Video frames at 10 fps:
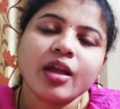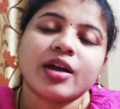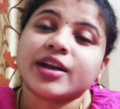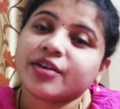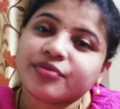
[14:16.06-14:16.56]

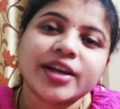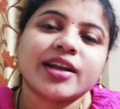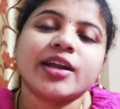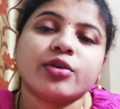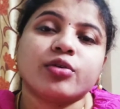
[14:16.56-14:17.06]

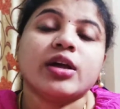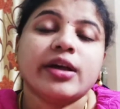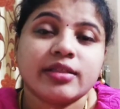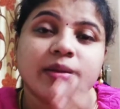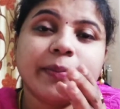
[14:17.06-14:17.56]
Definitely no.
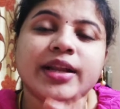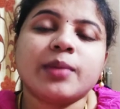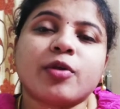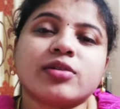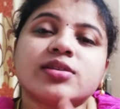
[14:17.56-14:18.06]
The middle
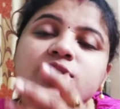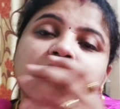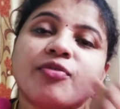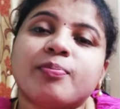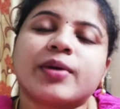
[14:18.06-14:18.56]
process
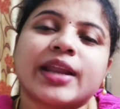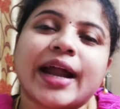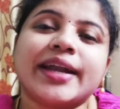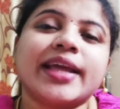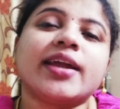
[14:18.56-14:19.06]
of
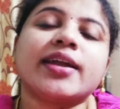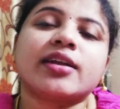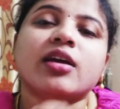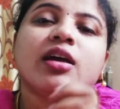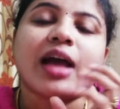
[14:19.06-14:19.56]
grinding it
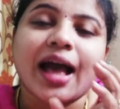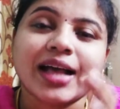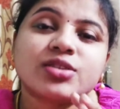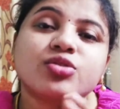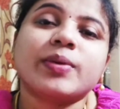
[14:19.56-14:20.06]

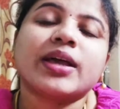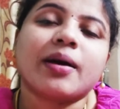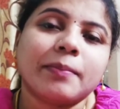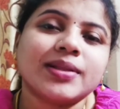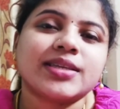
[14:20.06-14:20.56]
has to be
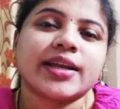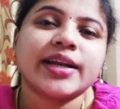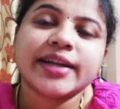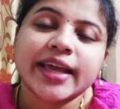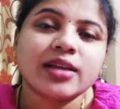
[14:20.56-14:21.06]
compulsorily
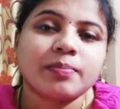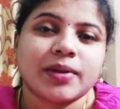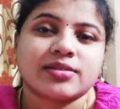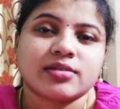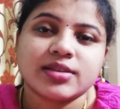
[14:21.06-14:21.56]
taken
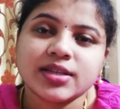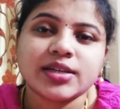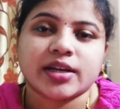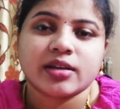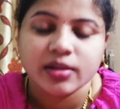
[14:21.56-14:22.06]
place, isn't
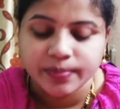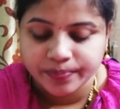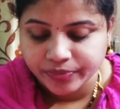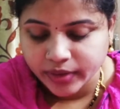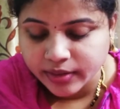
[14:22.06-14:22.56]
it?
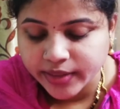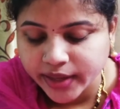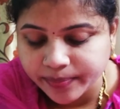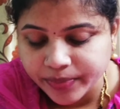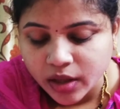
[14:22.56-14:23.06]

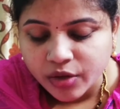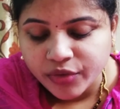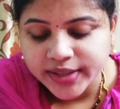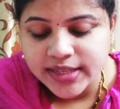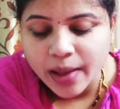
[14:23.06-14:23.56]
Then, for
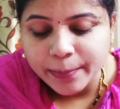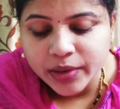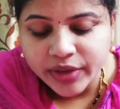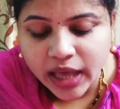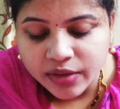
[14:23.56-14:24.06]
example,
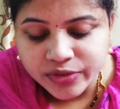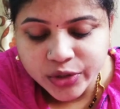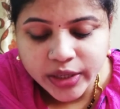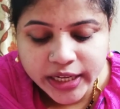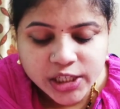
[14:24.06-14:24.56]
we have to
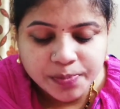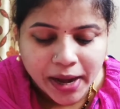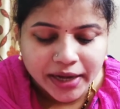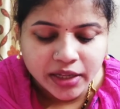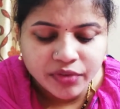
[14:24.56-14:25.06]
eat
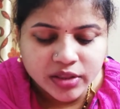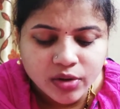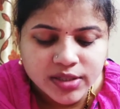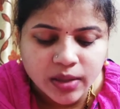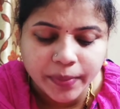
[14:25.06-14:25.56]
paddy
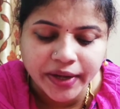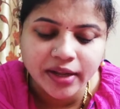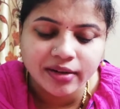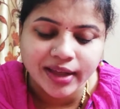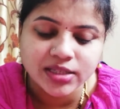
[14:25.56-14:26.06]
without
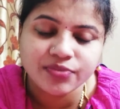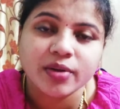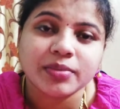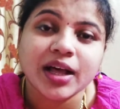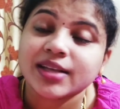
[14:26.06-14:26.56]
separating rice
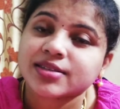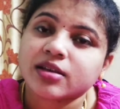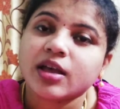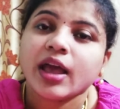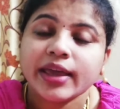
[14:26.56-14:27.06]
from the husk.
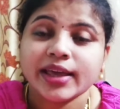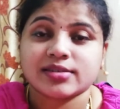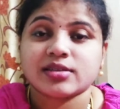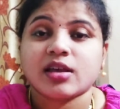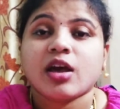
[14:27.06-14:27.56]

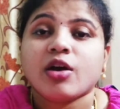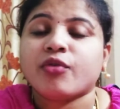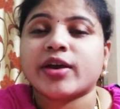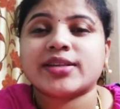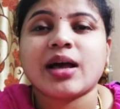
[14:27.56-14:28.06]
Yes,
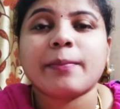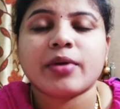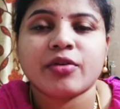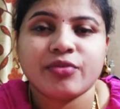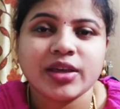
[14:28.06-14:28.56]
for
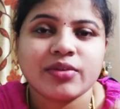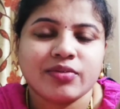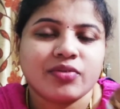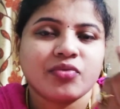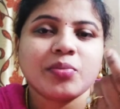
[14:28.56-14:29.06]
example, we
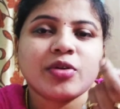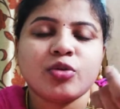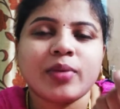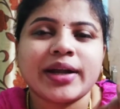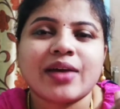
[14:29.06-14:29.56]
you
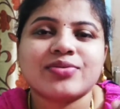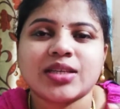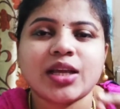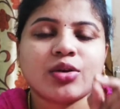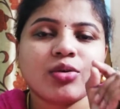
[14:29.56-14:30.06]
might have
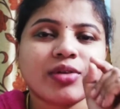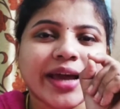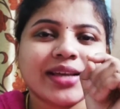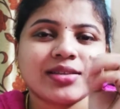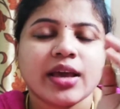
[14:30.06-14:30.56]
seen, no,
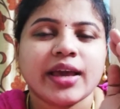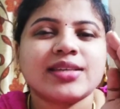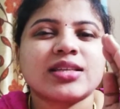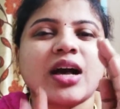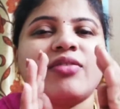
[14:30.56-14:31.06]
rice is
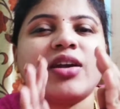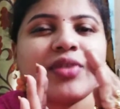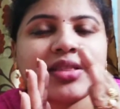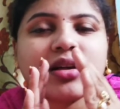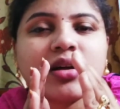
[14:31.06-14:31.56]
covered
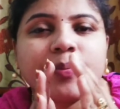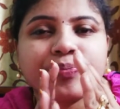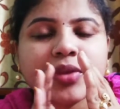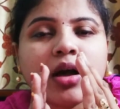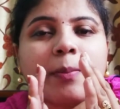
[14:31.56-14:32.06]
with a
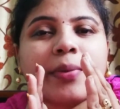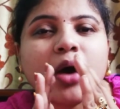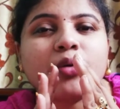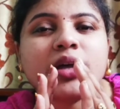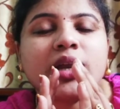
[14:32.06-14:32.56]

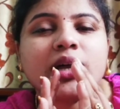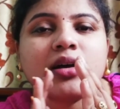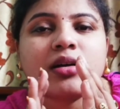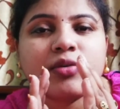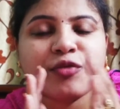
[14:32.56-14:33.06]
brown
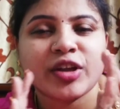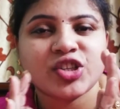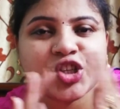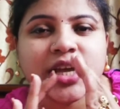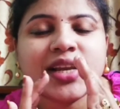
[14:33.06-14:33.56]
color one
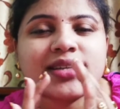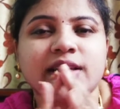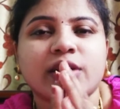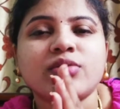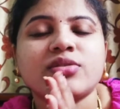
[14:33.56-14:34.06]
shell is
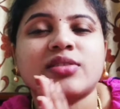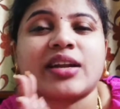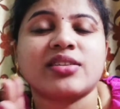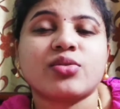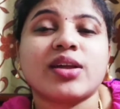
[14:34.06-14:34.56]
there, no, so that
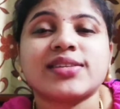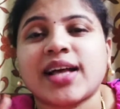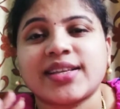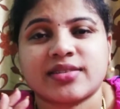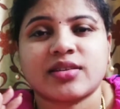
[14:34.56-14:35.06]
is known as
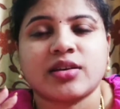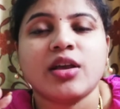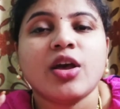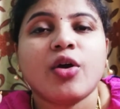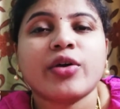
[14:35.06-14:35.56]
husk.
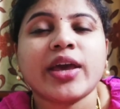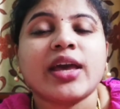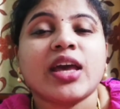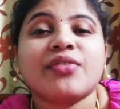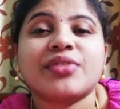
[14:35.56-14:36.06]
Okay,
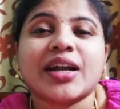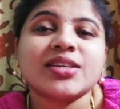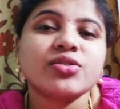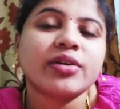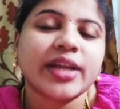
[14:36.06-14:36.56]
if that is
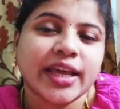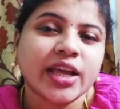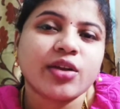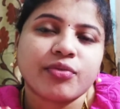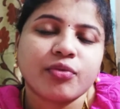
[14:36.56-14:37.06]
not
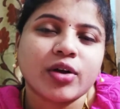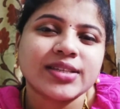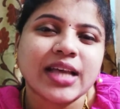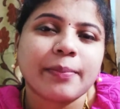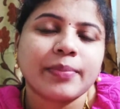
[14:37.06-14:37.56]
taken off, what is
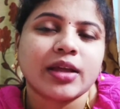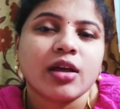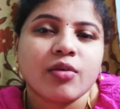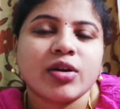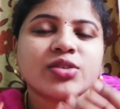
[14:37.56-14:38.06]
happening?
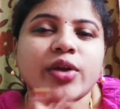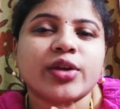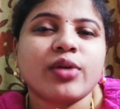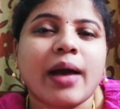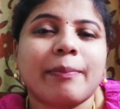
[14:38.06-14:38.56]
What is going
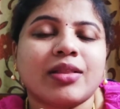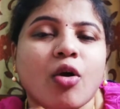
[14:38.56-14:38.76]
to happen?